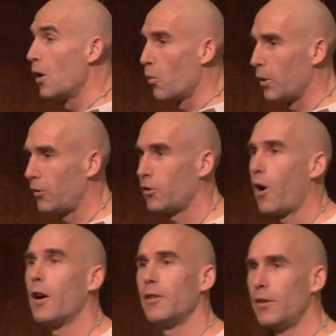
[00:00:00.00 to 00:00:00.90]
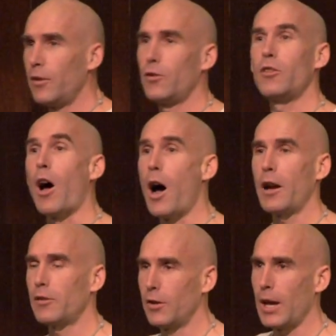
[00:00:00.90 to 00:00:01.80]
we started this
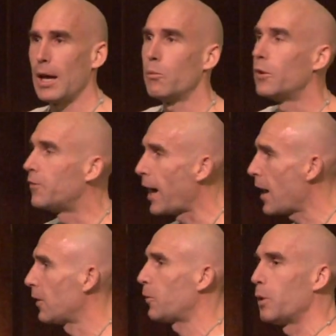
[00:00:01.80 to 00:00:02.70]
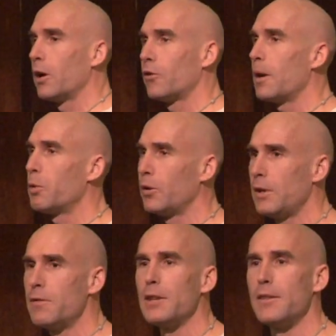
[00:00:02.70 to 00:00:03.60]
talk today with dance, because I
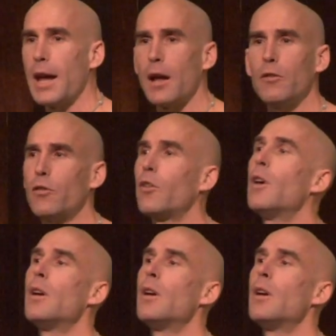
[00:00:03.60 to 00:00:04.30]
believe that dance